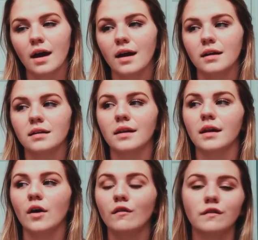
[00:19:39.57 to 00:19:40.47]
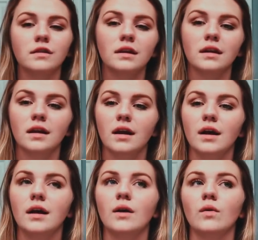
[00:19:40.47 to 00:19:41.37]
And that hopefully
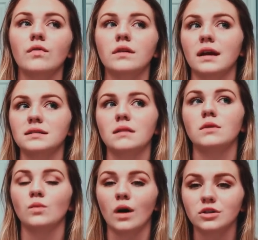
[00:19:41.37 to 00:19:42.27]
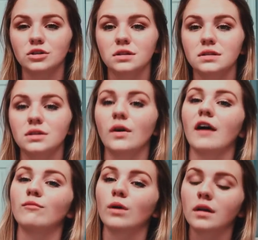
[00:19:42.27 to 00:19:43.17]
the next time you watch this, you'll
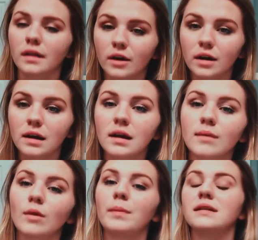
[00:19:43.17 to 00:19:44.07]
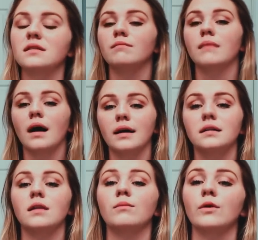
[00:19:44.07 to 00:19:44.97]
have more clarity and more peace of
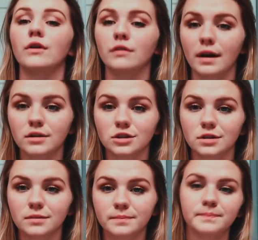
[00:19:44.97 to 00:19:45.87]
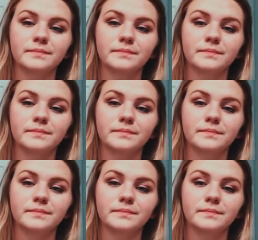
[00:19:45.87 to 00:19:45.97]
mind and more direction.